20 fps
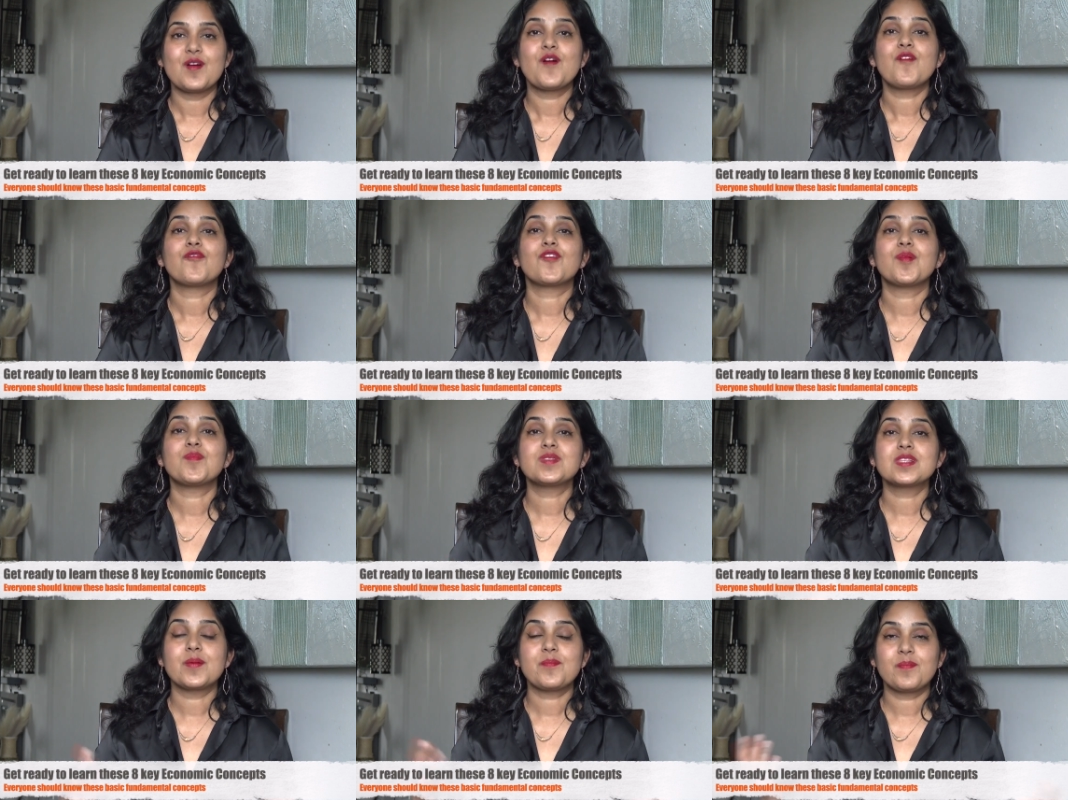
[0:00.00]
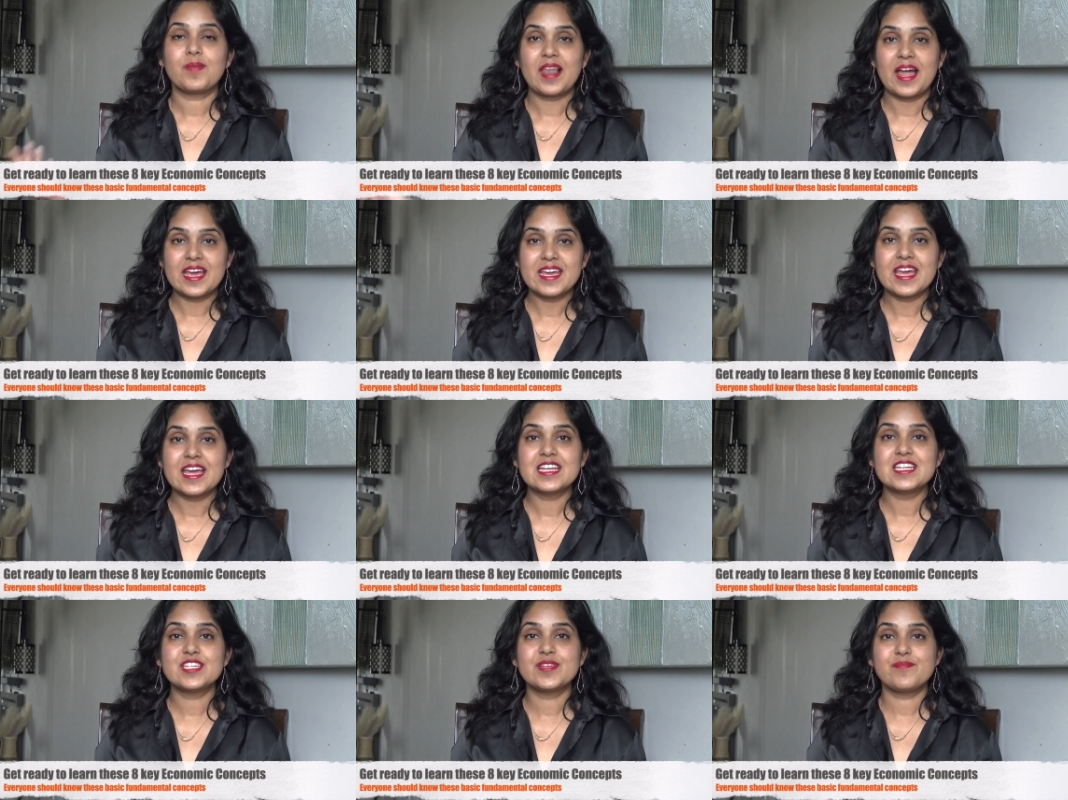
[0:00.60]
From supply
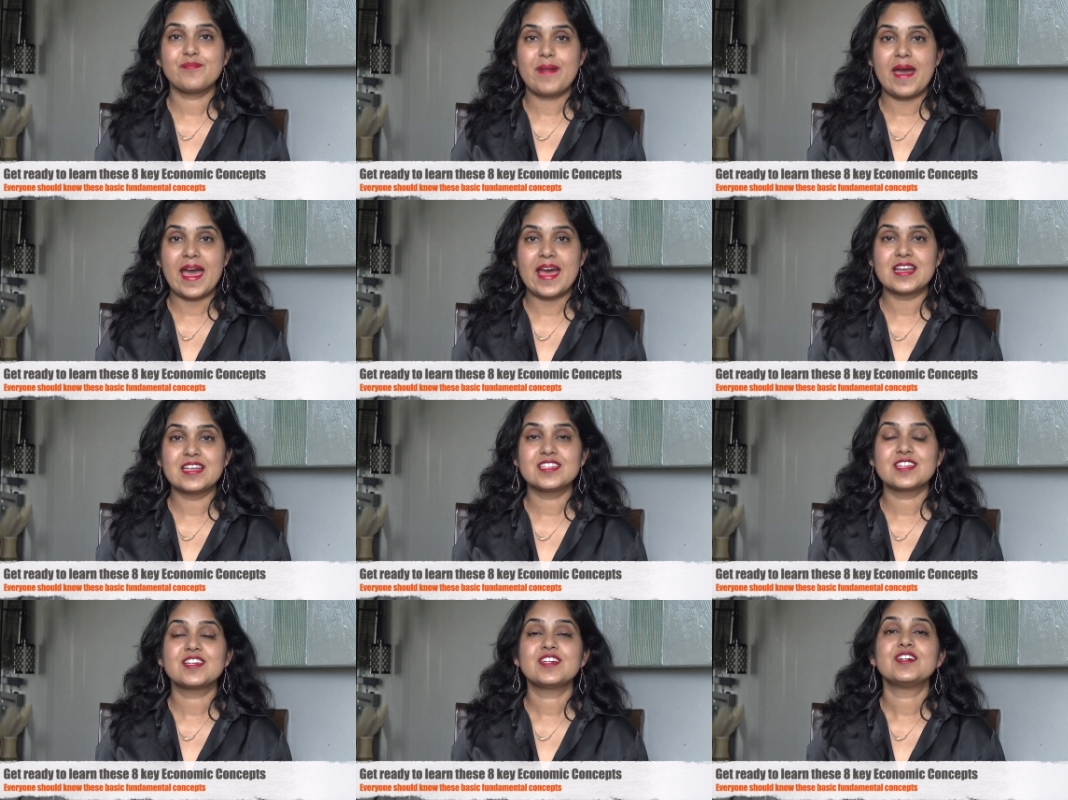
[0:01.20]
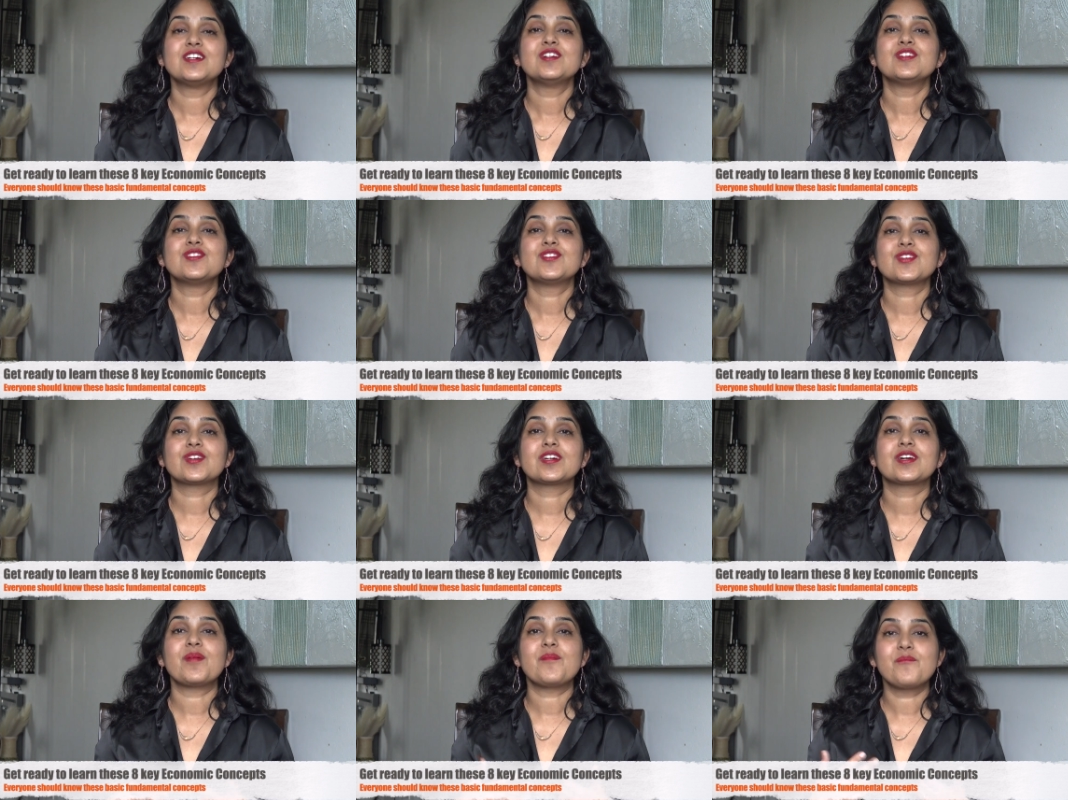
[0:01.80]
and demand
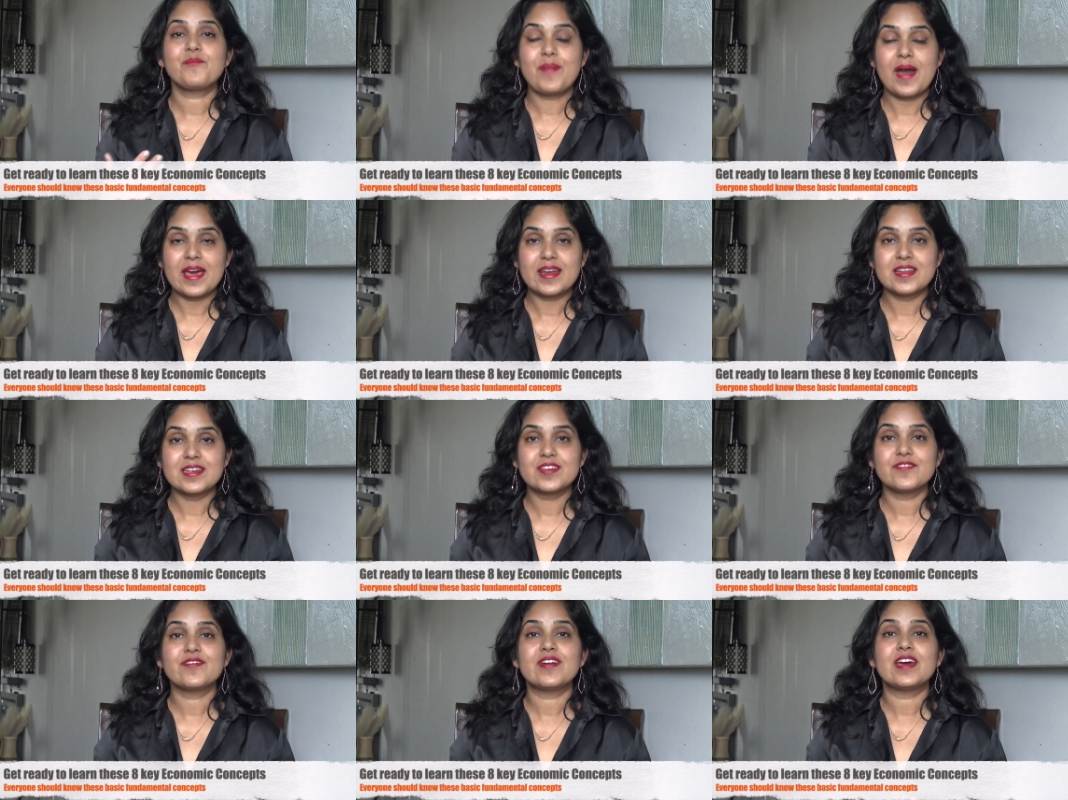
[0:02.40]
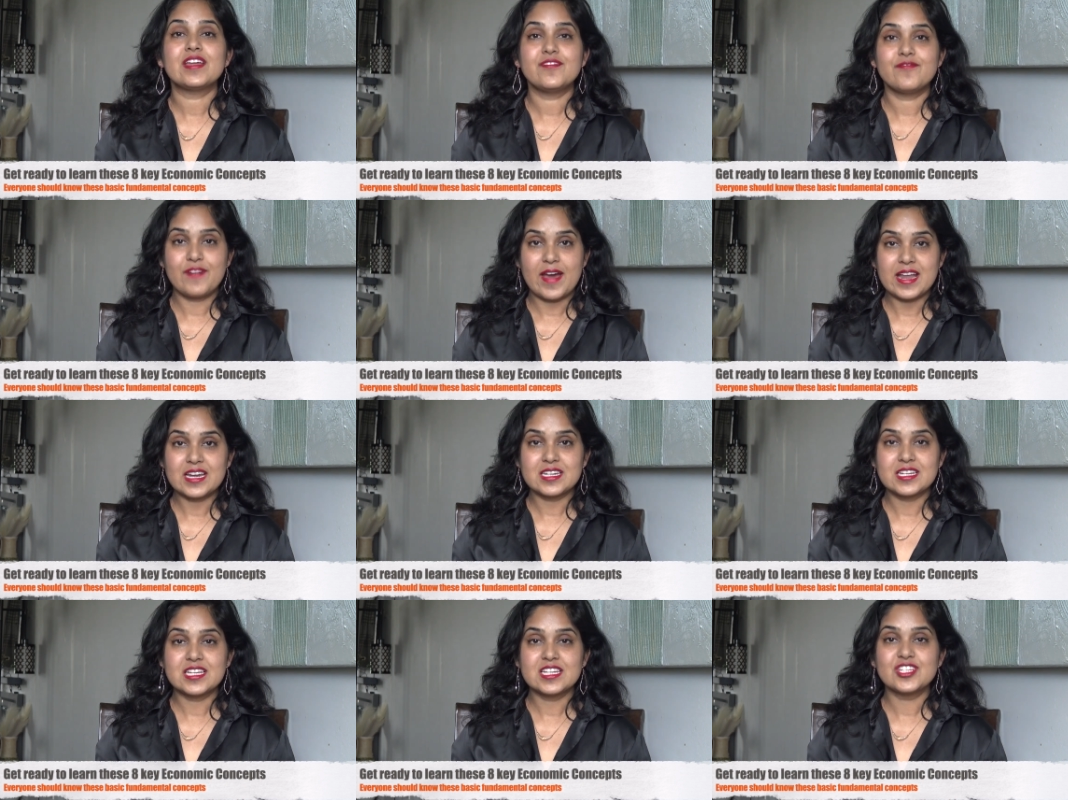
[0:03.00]
to comparative
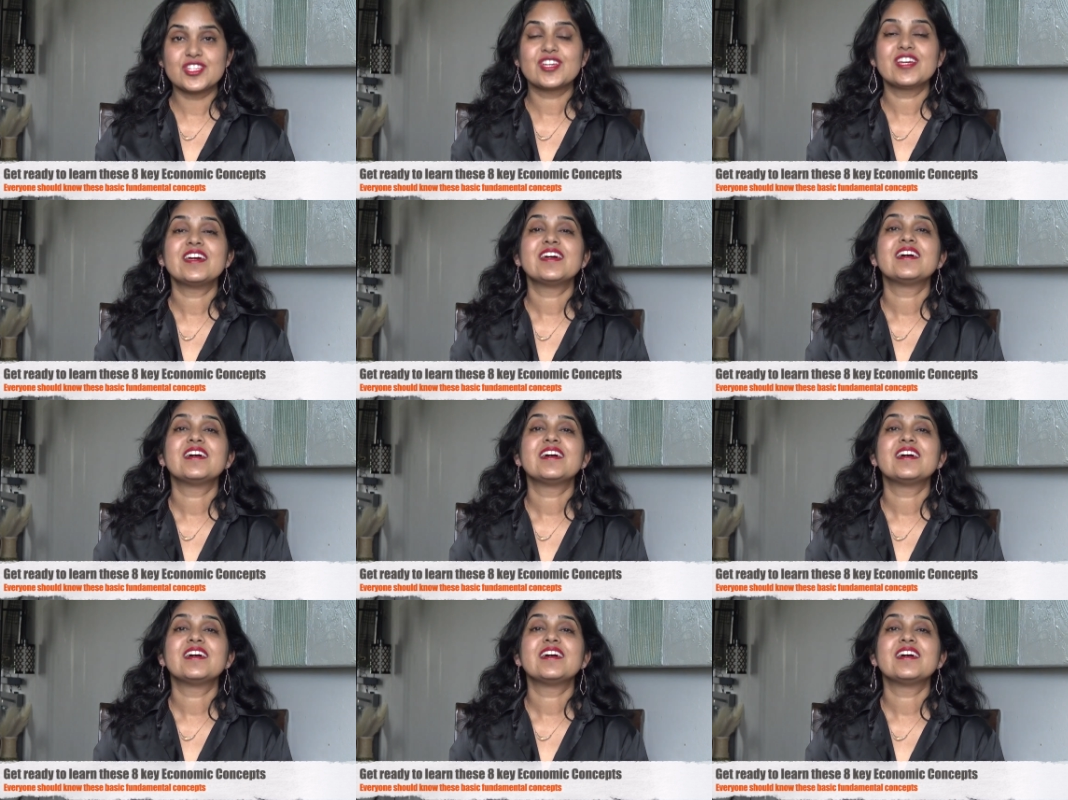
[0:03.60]
advantage,